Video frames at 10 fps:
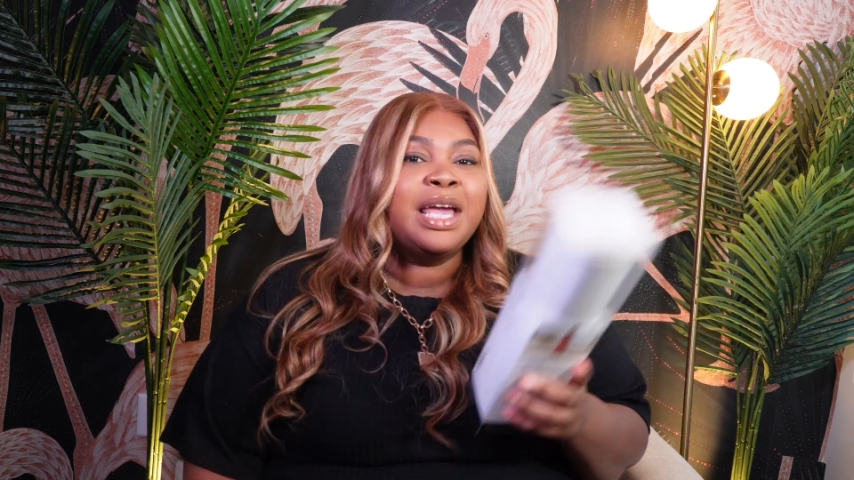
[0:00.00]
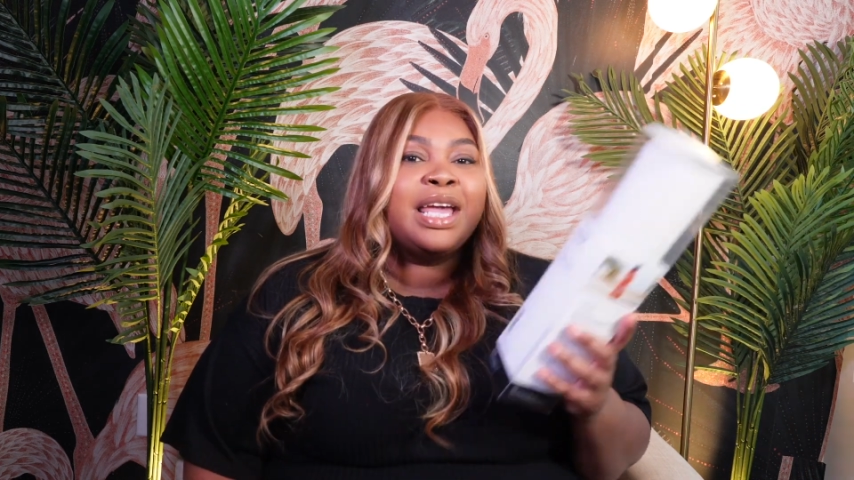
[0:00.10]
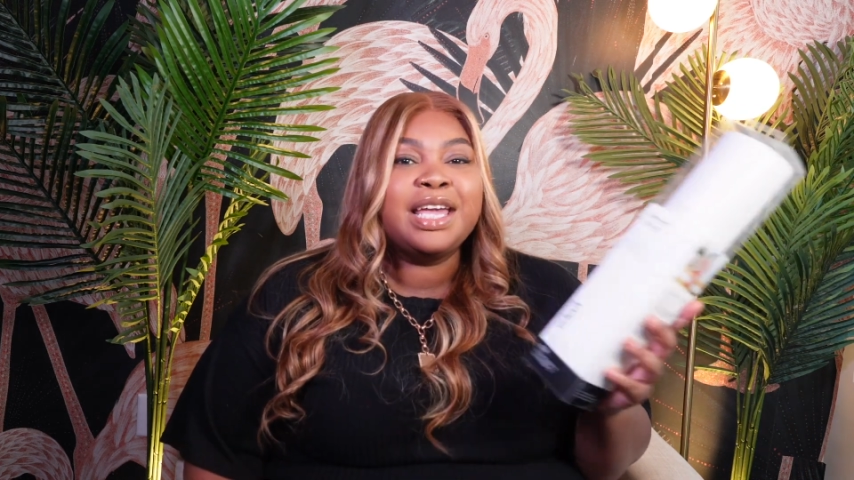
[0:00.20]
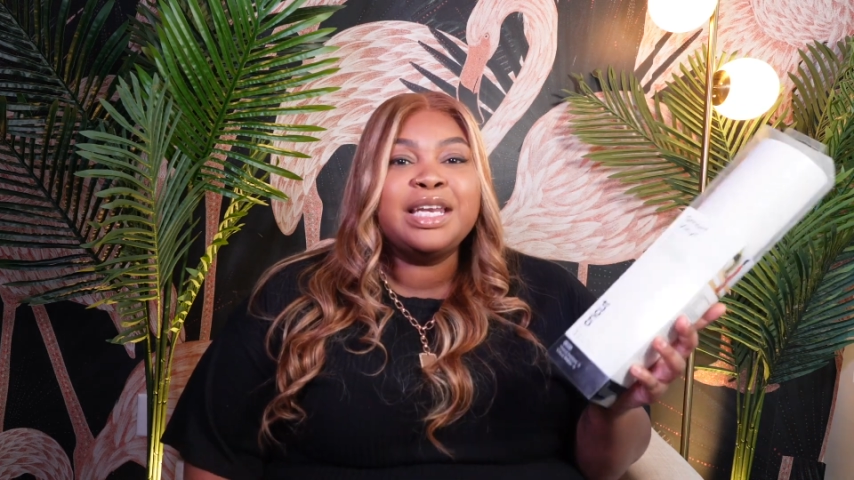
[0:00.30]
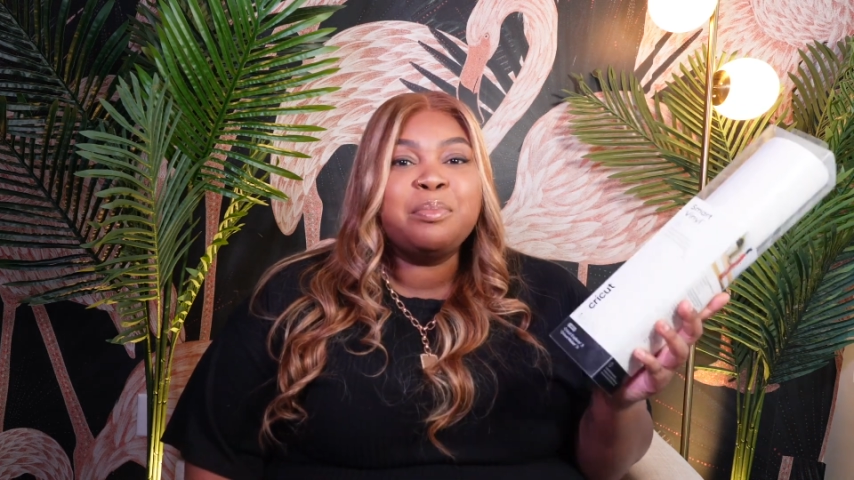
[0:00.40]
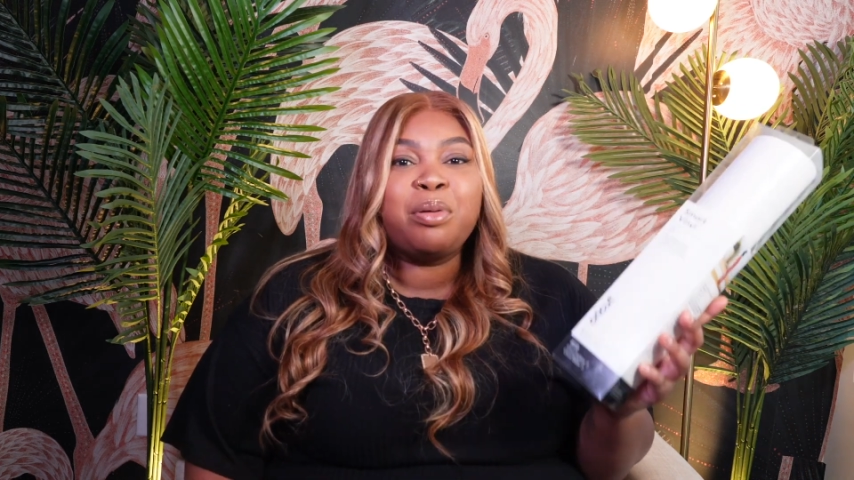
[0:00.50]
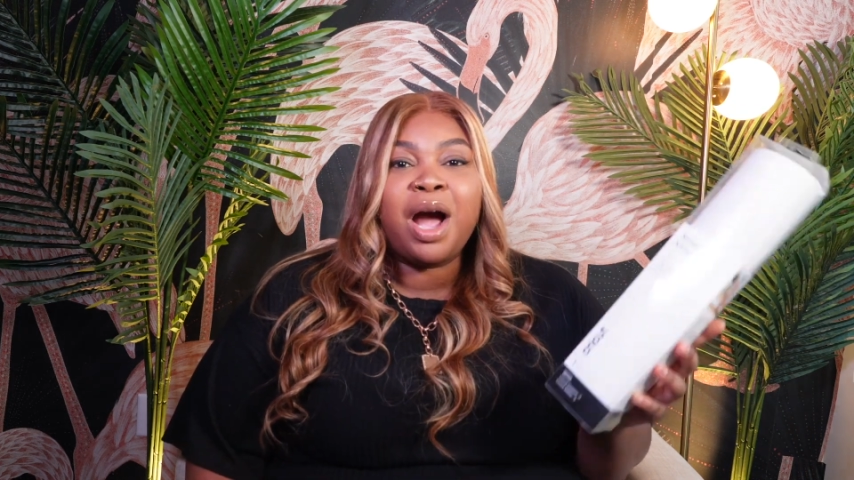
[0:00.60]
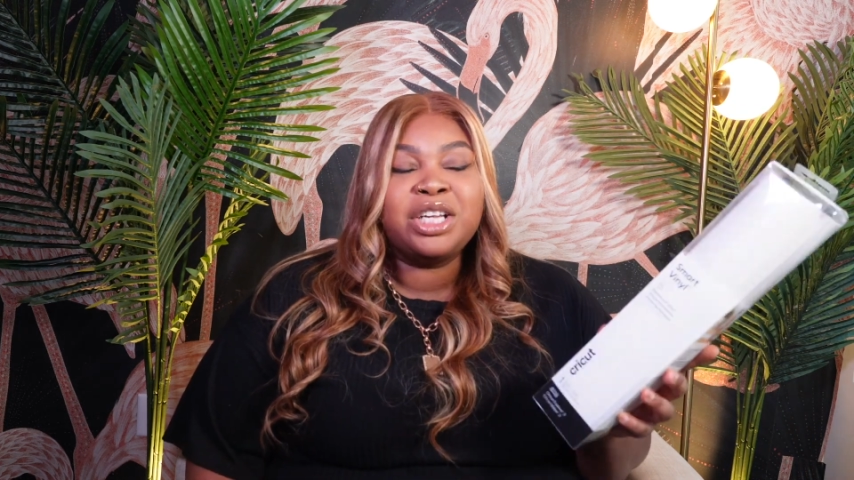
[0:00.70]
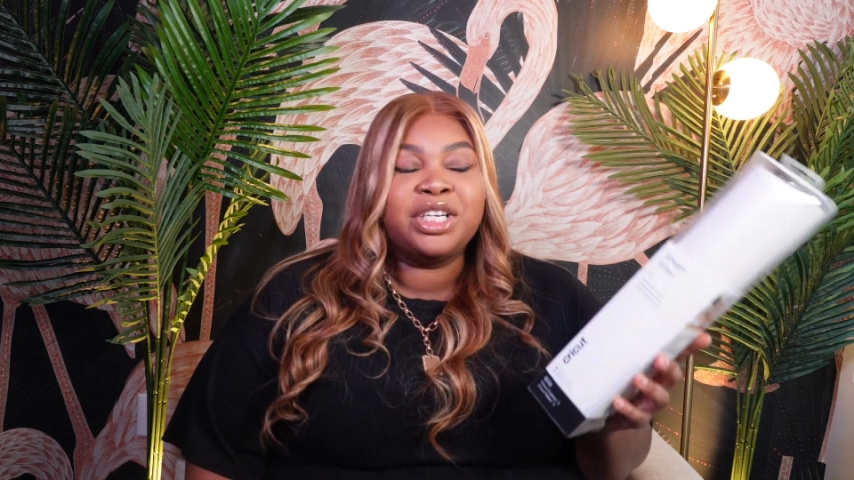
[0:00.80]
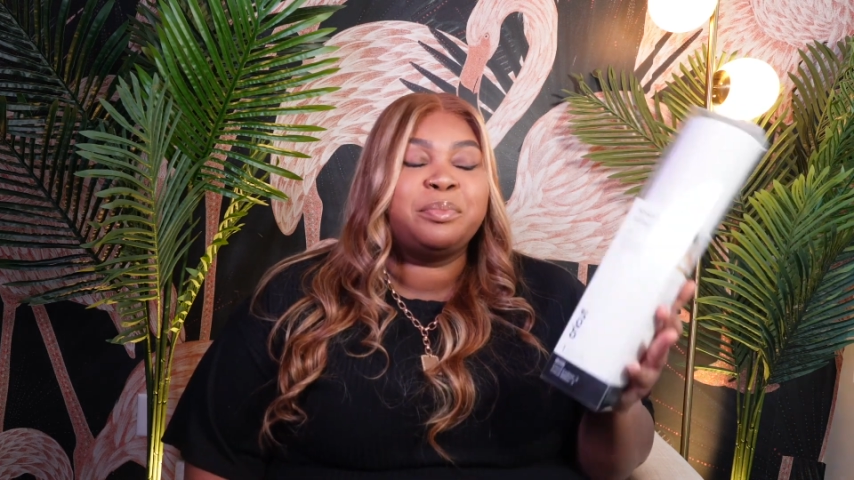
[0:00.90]
any
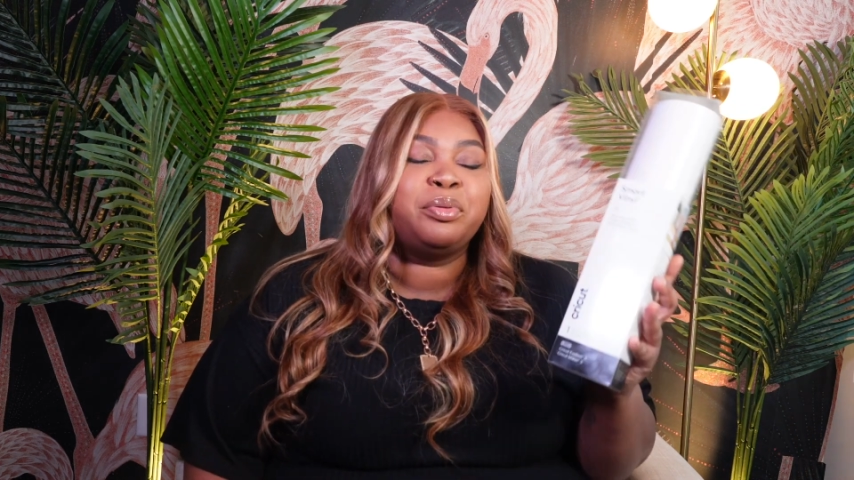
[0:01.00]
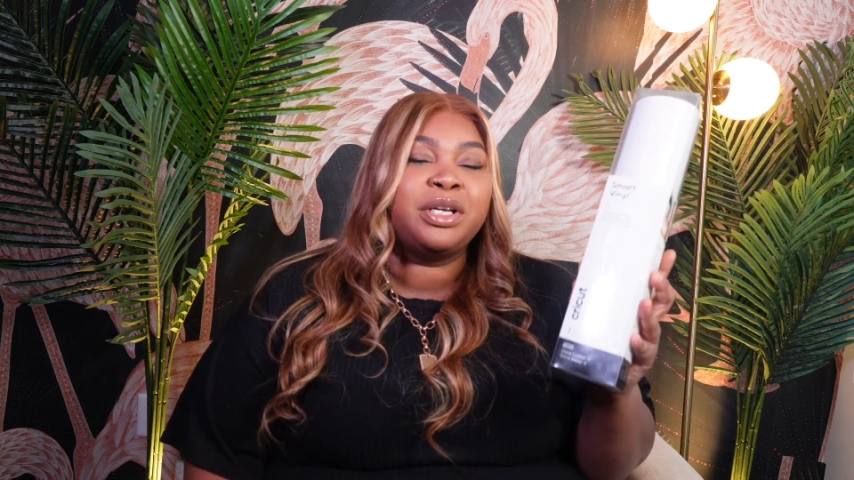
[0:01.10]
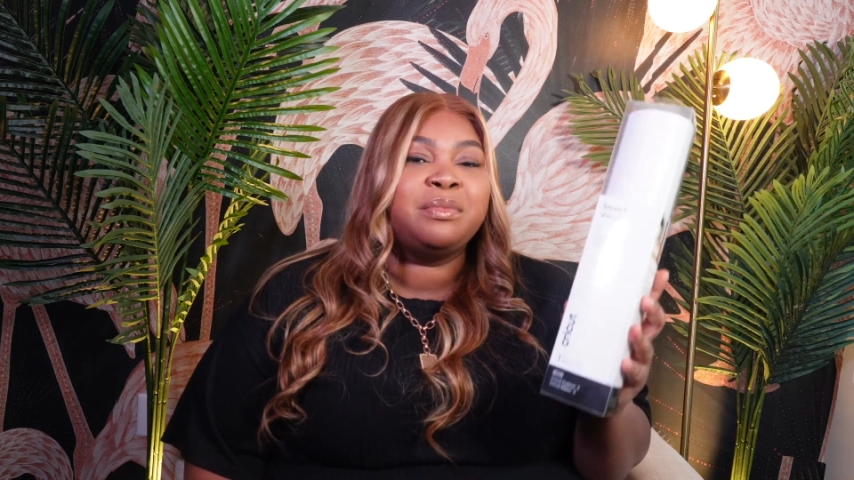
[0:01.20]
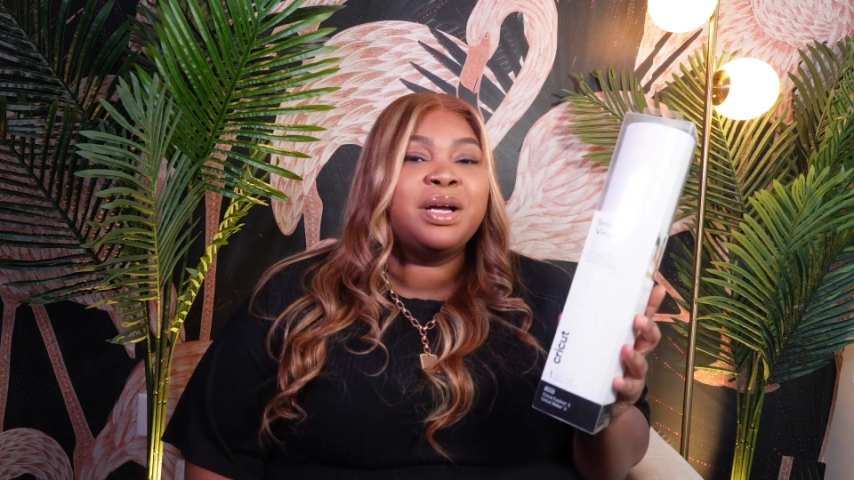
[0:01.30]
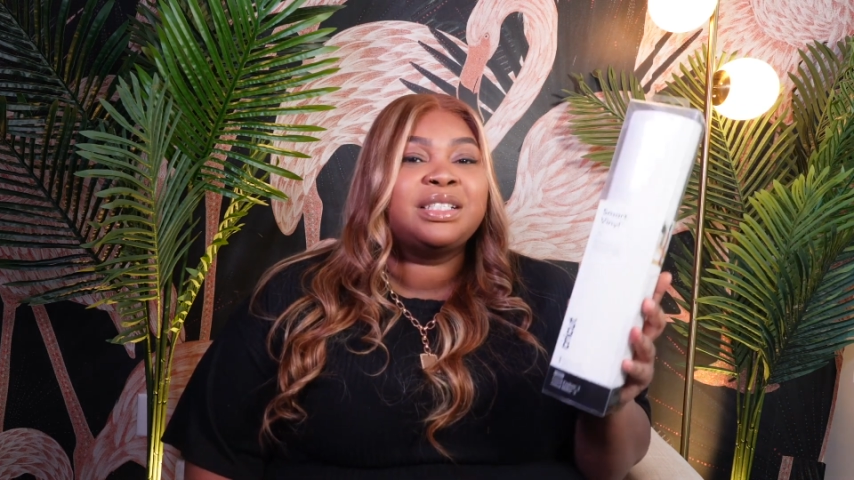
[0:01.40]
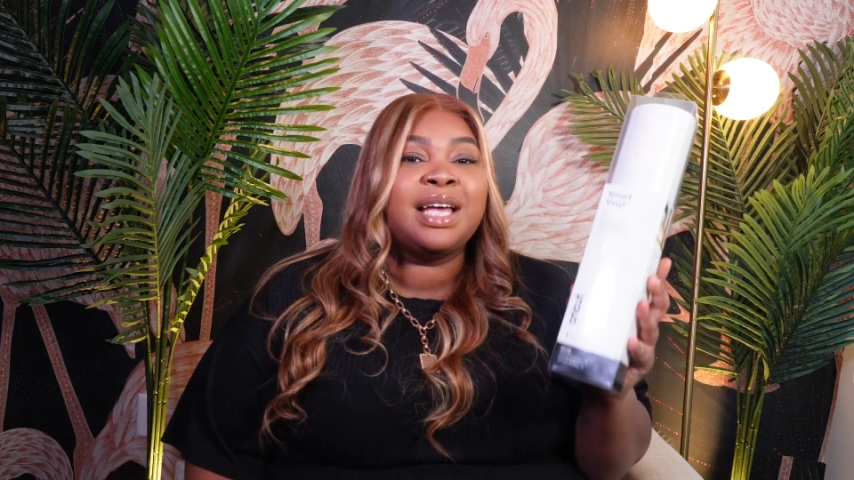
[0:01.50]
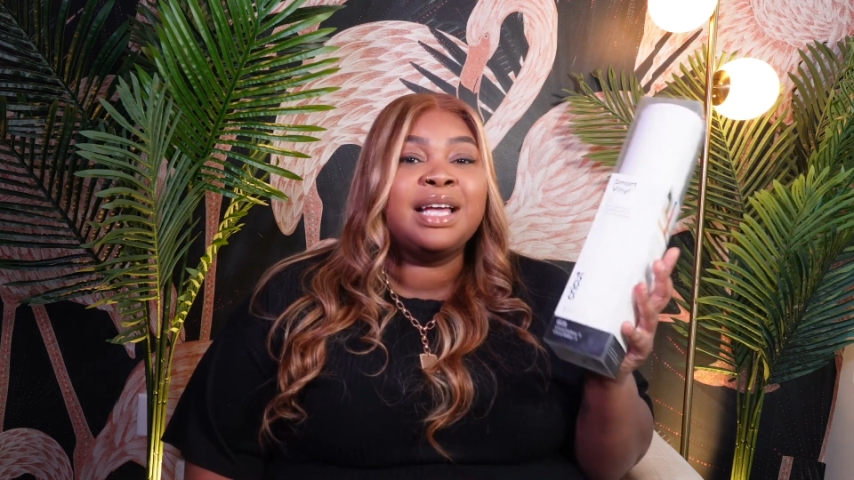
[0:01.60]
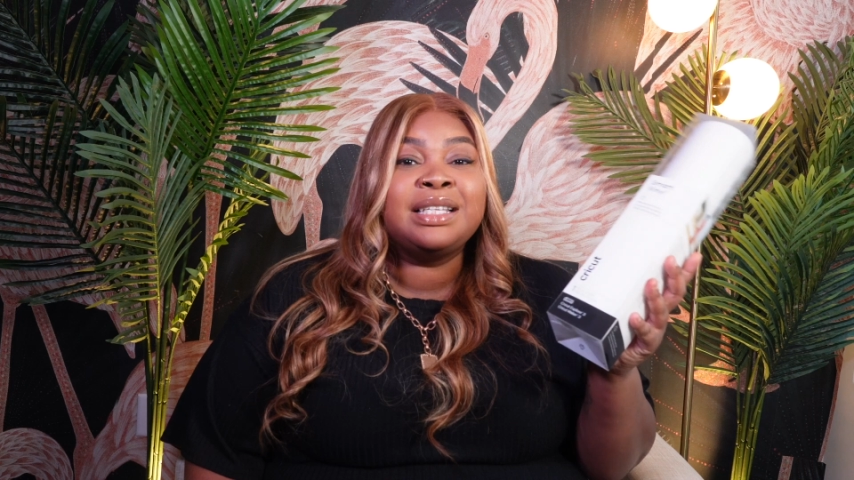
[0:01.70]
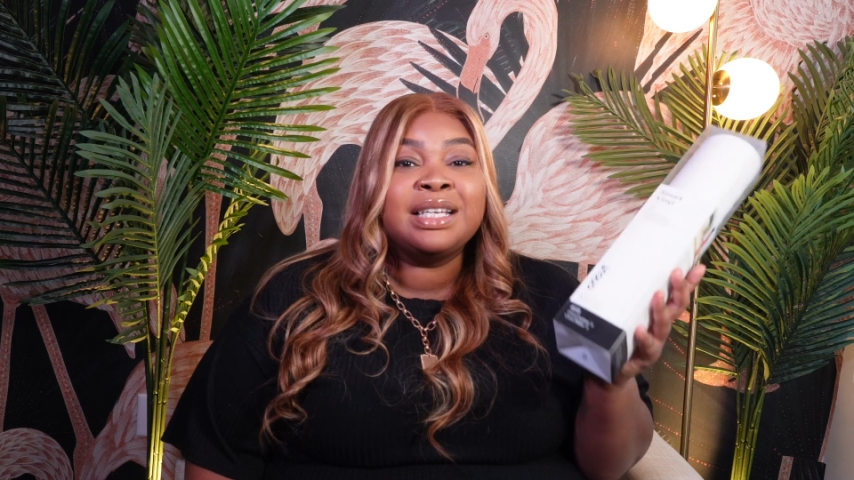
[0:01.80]
project pretty much that